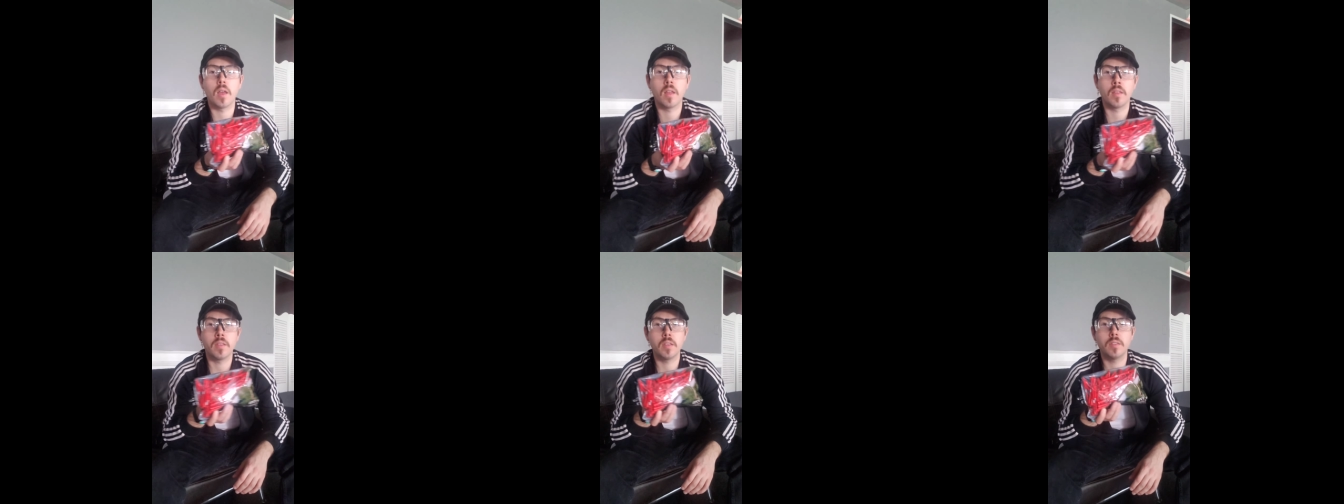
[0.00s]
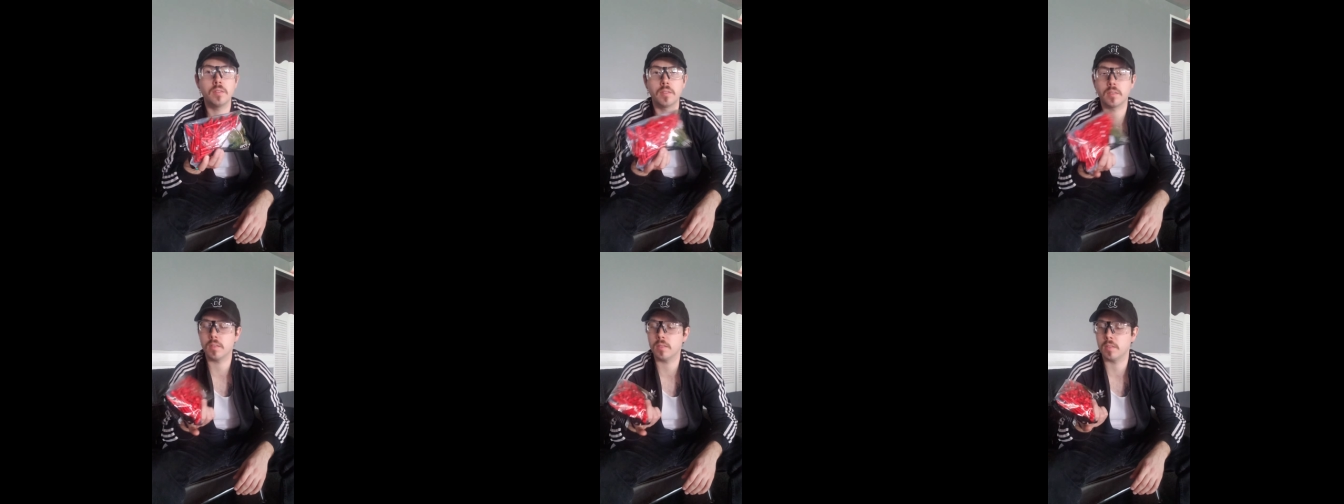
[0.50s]

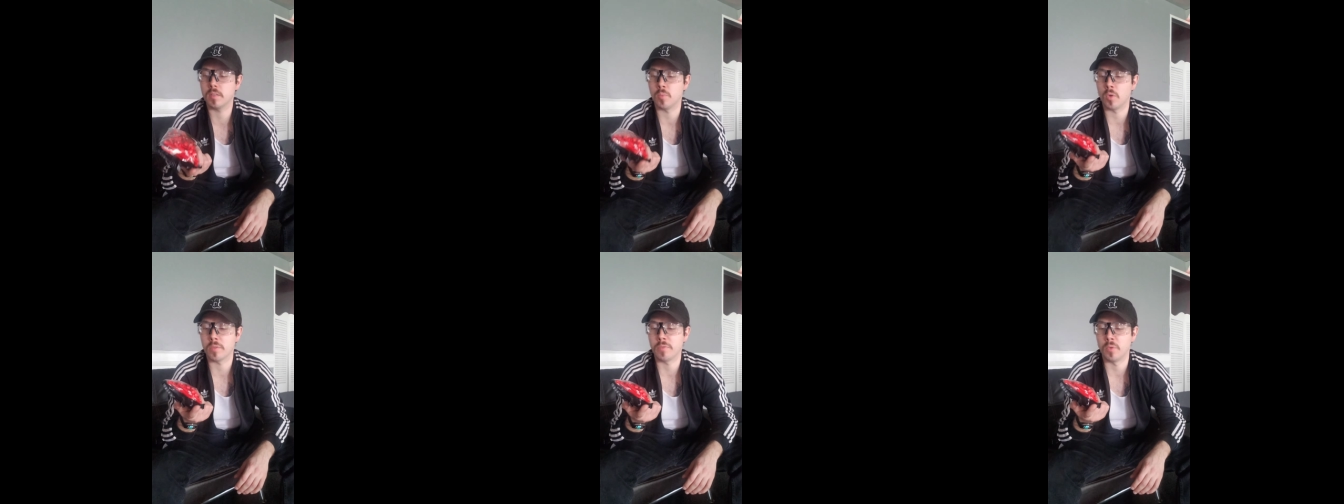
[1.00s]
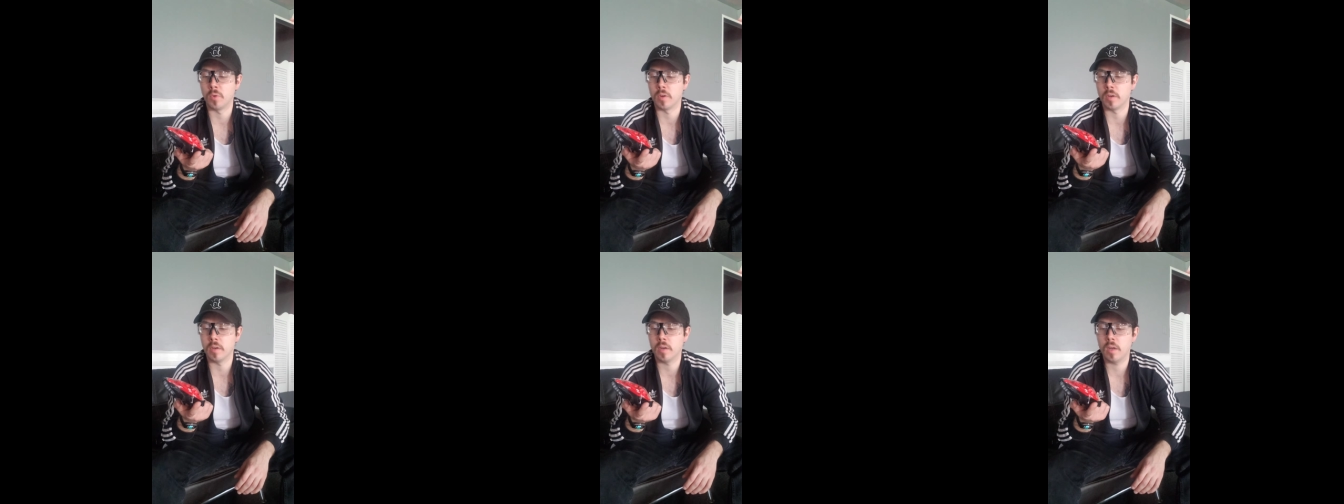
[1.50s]
These, this is more
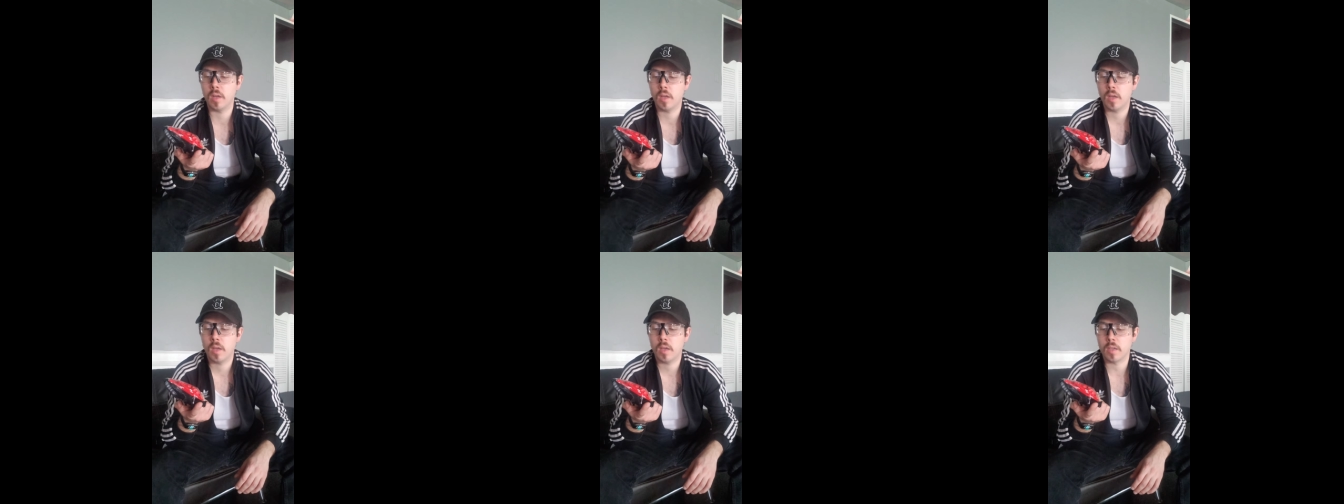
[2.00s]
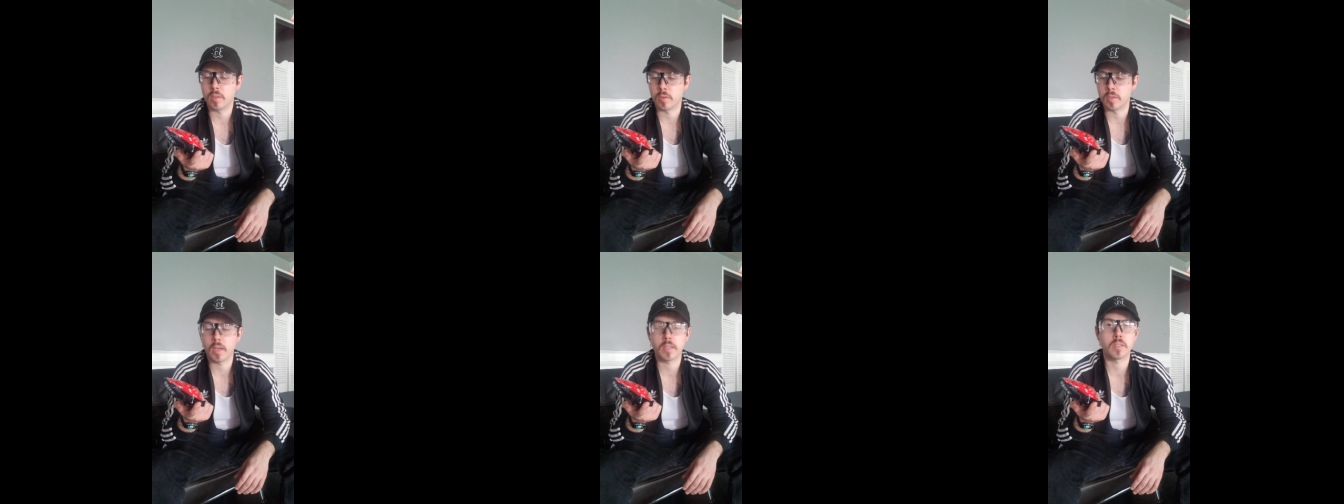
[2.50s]
for, you know,
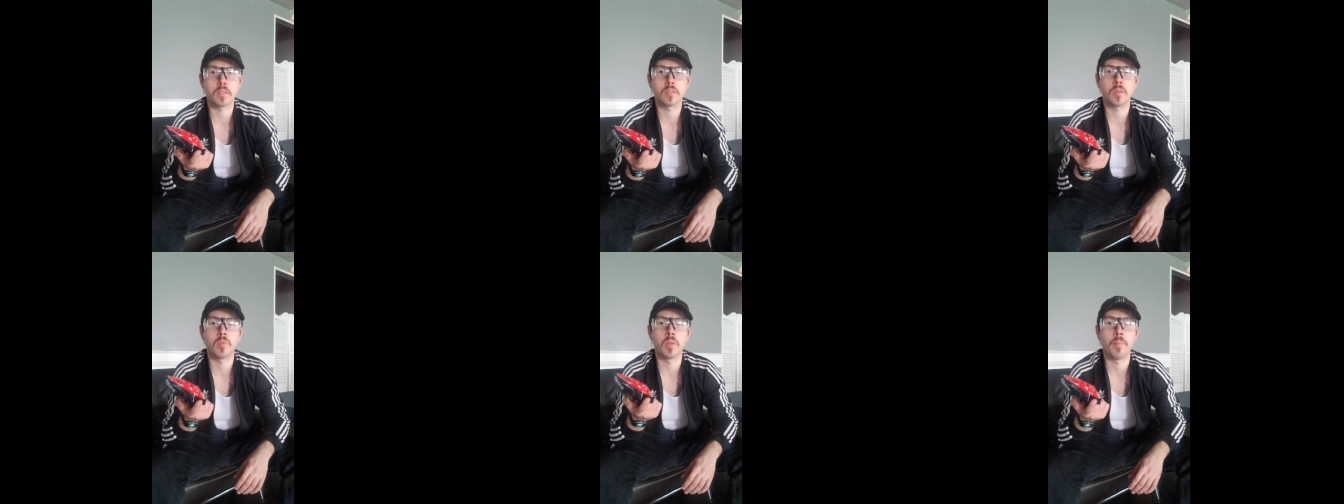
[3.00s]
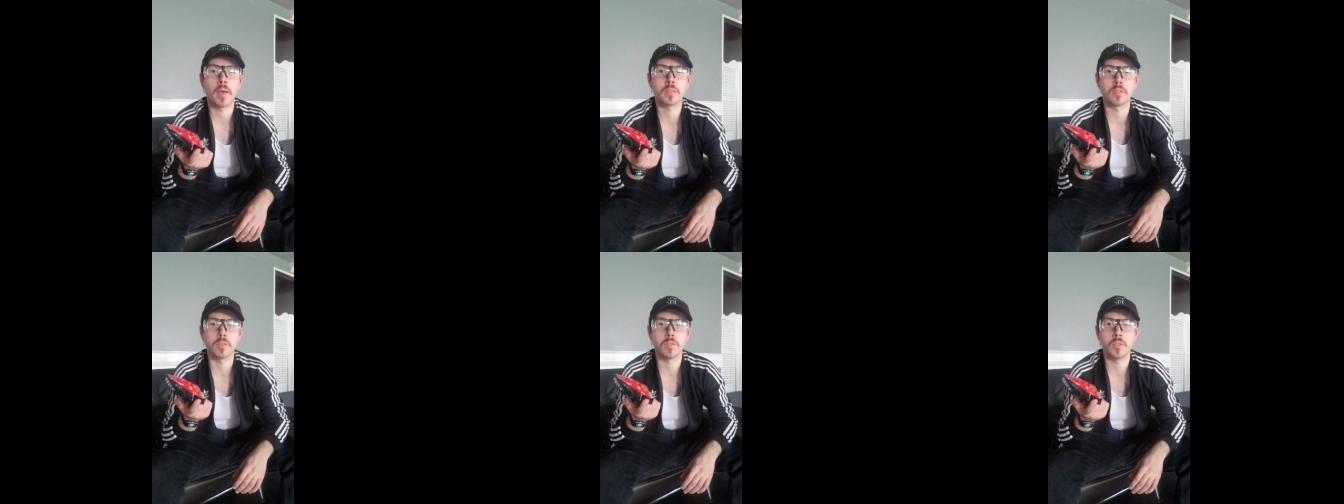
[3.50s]
you gotta send someone a
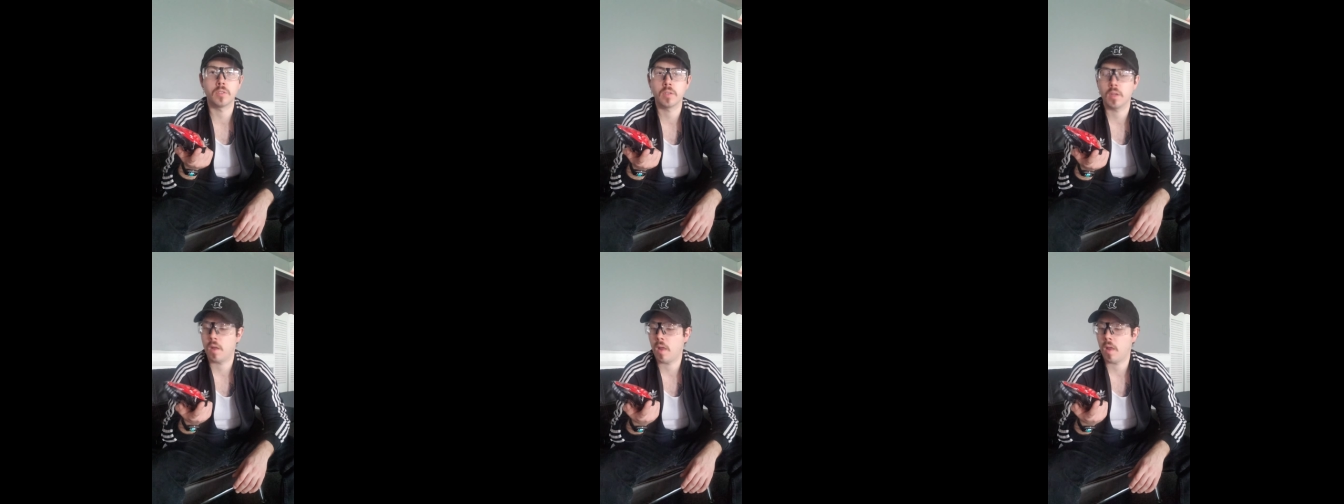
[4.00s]
message.